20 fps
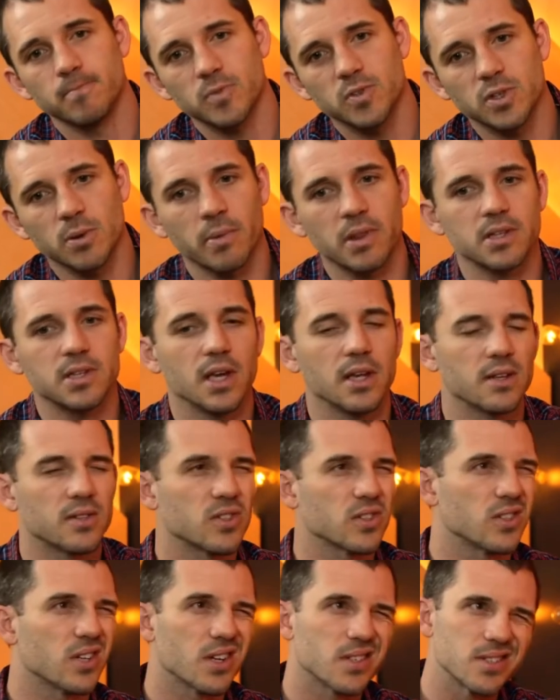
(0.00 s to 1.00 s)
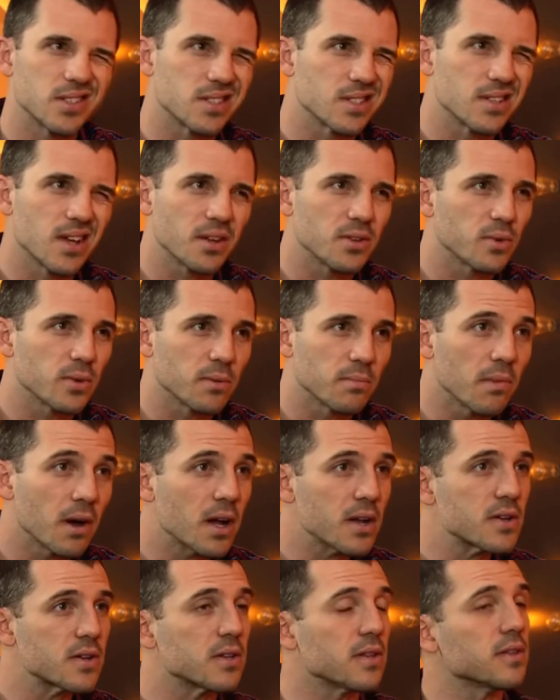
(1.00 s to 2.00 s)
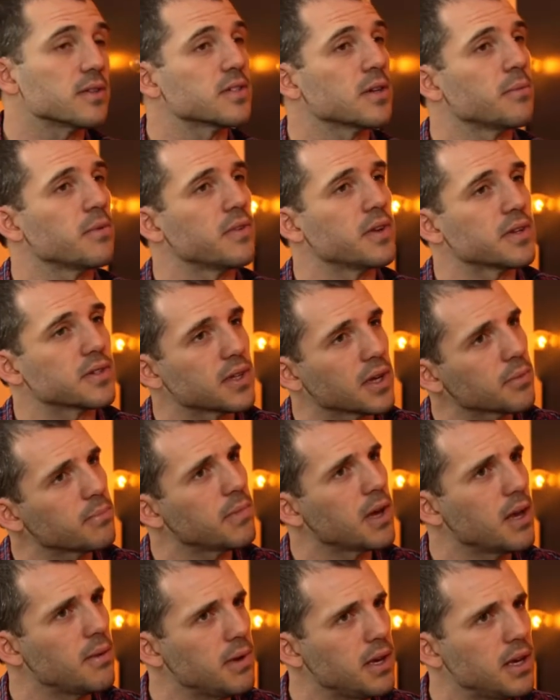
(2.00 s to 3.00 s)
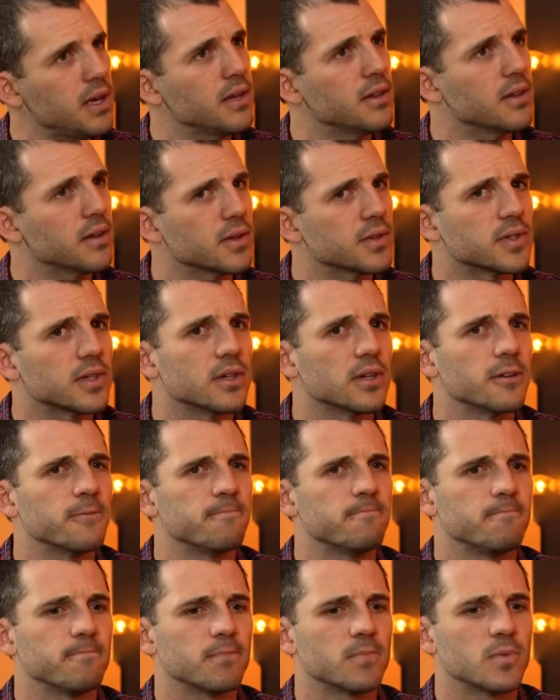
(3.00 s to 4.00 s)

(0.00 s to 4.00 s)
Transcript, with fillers: Some of the data suggests it's not doing much, and then some of it is like maybe there's a